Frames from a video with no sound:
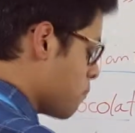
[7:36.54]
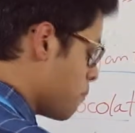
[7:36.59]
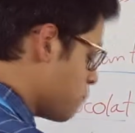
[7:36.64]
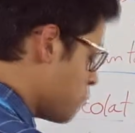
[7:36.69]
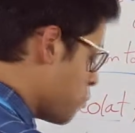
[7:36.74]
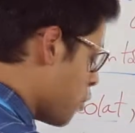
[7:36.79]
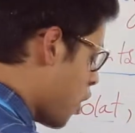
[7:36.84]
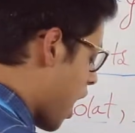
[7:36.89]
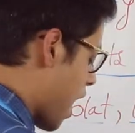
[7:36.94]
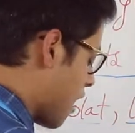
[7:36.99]

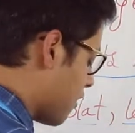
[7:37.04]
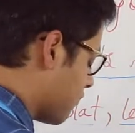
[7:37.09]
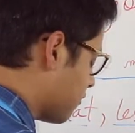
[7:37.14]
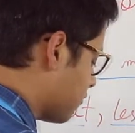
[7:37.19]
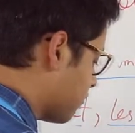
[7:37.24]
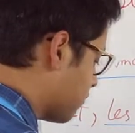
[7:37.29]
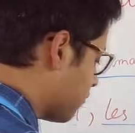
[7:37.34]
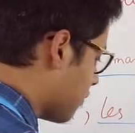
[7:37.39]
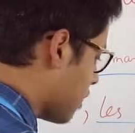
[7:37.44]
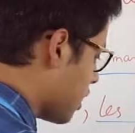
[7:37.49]

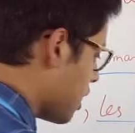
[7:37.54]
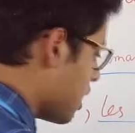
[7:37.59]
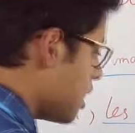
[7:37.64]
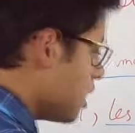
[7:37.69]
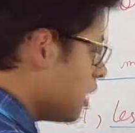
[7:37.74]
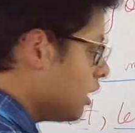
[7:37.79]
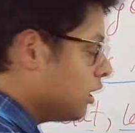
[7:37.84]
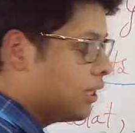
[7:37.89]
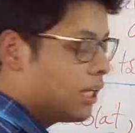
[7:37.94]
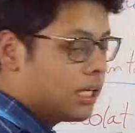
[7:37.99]
Boivent.
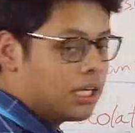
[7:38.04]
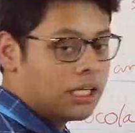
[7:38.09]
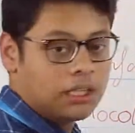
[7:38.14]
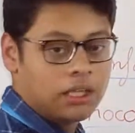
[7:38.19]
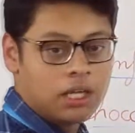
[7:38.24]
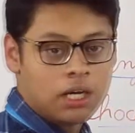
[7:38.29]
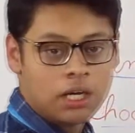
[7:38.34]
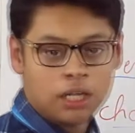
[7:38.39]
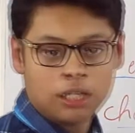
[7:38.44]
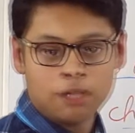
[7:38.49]
The
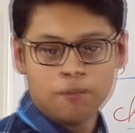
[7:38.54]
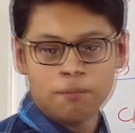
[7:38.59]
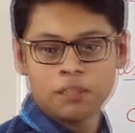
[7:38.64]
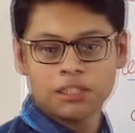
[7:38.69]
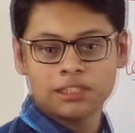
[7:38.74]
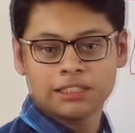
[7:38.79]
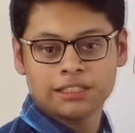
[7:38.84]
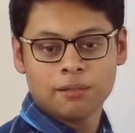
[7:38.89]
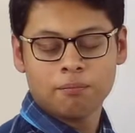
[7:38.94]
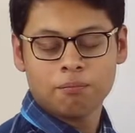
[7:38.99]
third
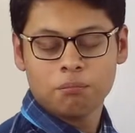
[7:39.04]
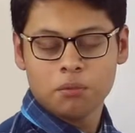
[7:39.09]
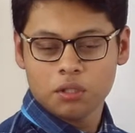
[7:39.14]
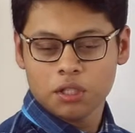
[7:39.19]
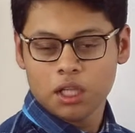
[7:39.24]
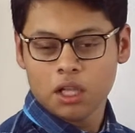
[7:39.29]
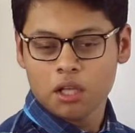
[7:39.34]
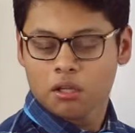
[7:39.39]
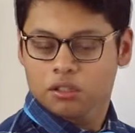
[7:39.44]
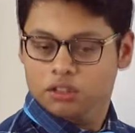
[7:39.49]
person
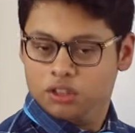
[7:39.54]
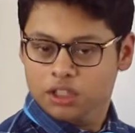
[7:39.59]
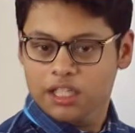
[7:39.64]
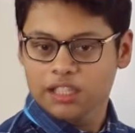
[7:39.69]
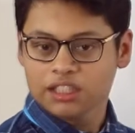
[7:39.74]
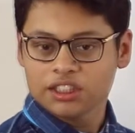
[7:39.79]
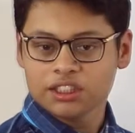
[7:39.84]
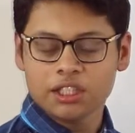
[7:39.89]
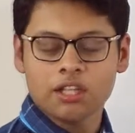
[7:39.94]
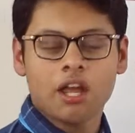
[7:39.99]
plural
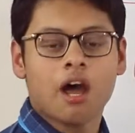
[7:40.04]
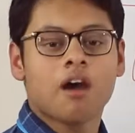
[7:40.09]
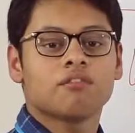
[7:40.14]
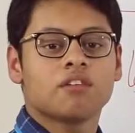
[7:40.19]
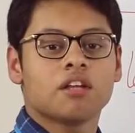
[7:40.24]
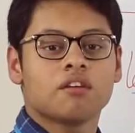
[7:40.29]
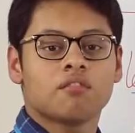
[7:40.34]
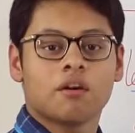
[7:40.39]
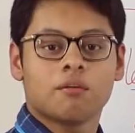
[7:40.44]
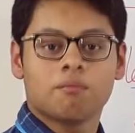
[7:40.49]
conjugation
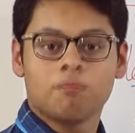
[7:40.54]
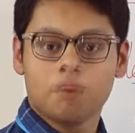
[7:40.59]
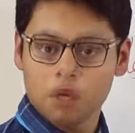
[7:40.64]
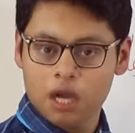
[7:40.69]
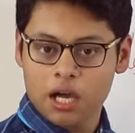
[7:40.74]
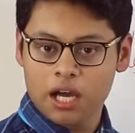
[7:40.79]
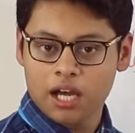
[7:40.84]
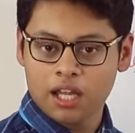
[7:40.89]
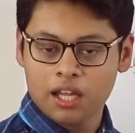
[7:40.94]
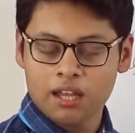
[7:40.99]
of the verb
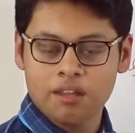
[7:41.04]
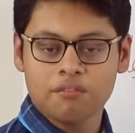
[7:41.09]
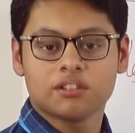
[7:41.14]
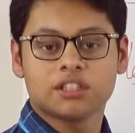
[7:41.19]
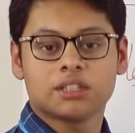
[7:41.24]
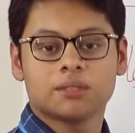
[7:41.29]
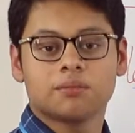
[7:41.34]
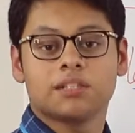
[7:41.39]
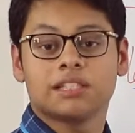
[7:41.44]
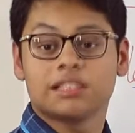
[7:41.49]
boire,
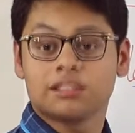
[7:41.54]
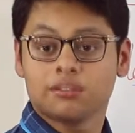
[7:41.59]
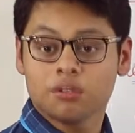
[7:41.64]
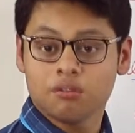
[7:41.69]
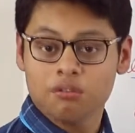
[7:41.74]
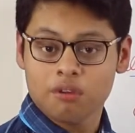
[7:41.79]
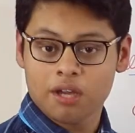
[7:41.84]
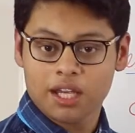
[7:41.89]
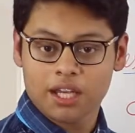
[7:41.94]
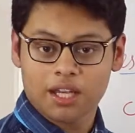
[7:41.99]
which means
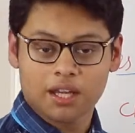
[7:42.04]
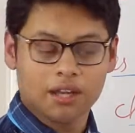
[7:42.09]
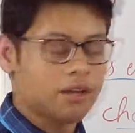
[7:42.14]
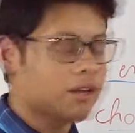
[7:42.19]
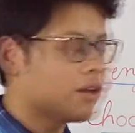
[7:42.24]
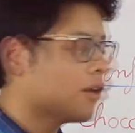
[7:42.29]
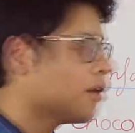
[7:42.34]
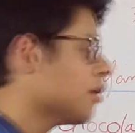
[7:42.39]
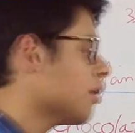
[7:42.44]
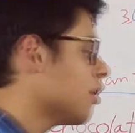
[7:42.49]
to
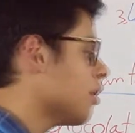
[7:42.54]
drink.